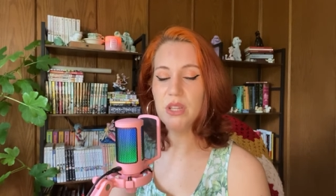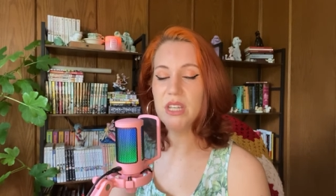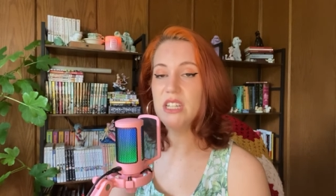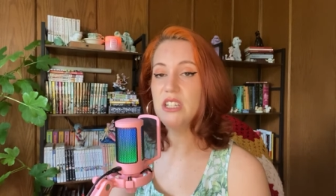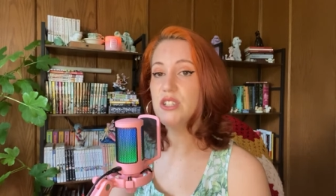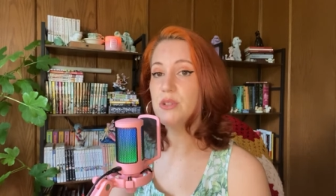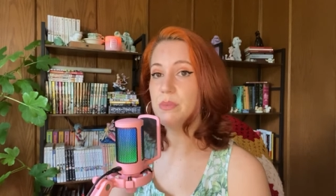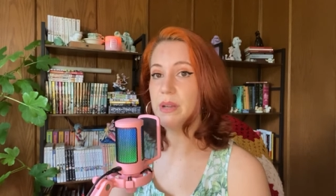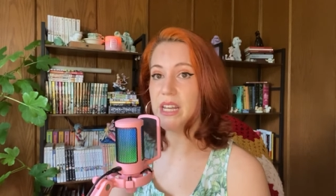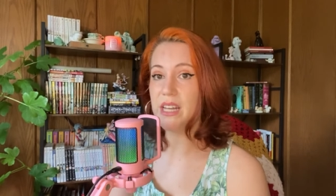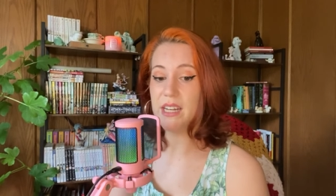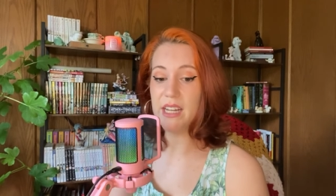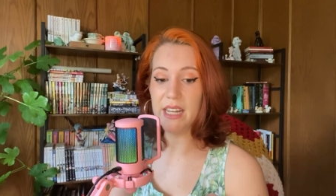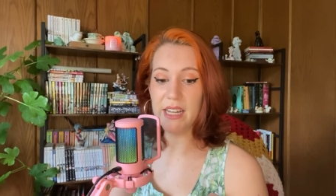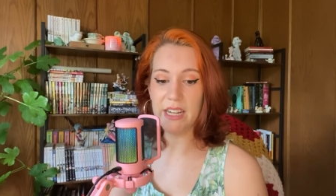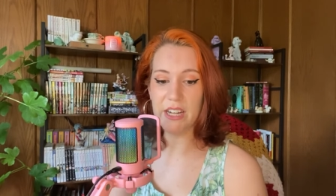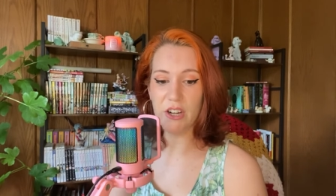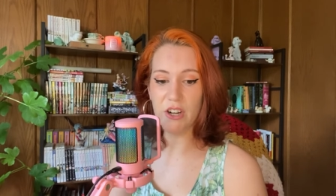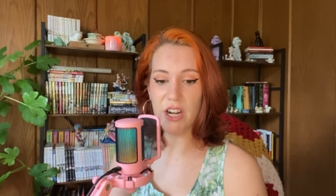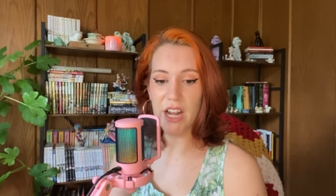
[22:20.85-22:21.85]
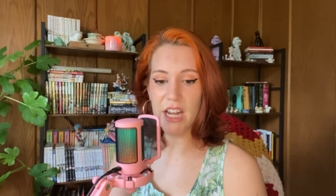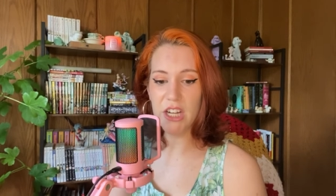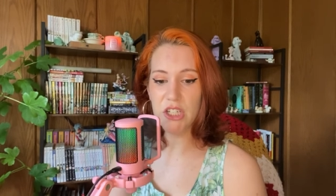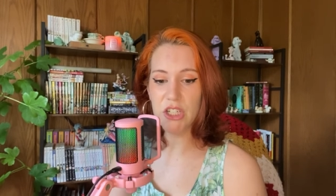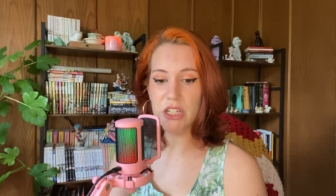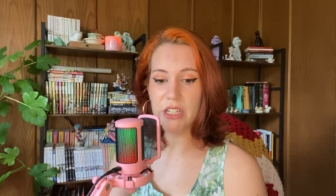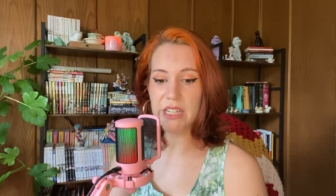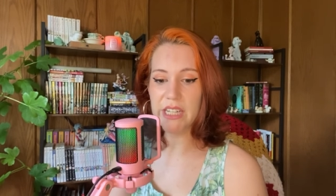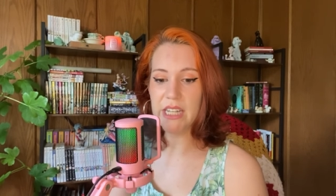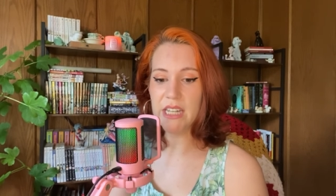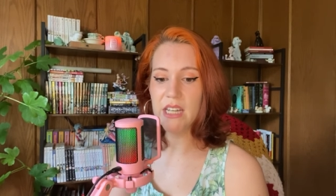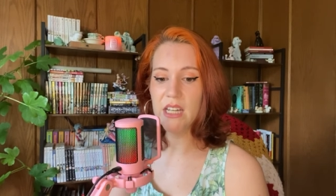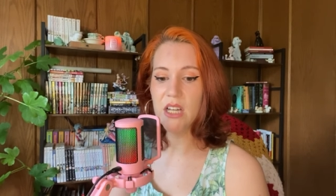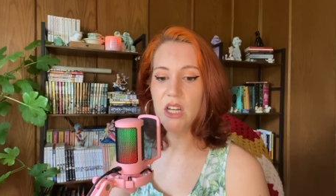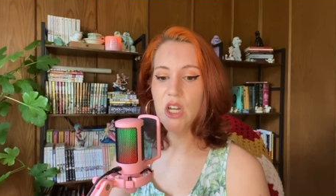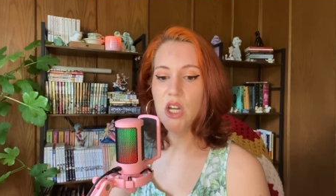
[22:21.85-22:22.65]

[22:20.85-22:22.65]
in Japan and internationally